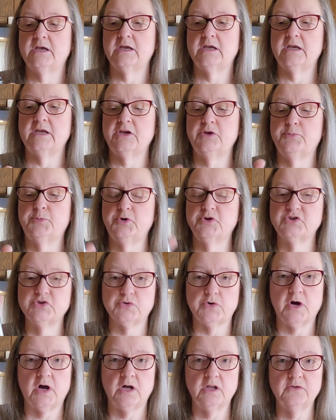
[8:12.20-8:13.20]
you put
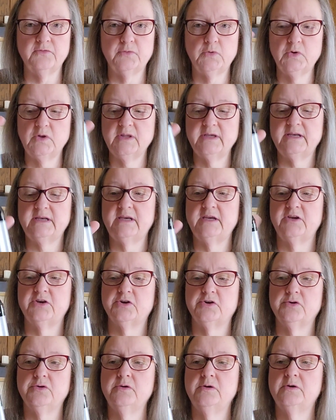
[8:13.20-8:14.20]
your olive oil in
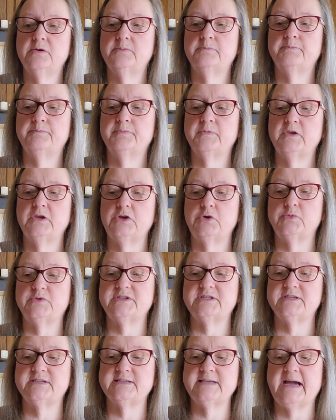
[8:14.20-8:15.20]
here, you
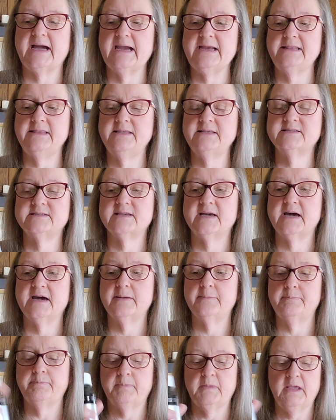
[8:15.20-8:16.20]
tighten this
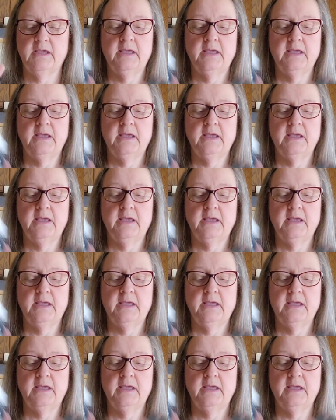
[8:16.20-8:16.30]
up,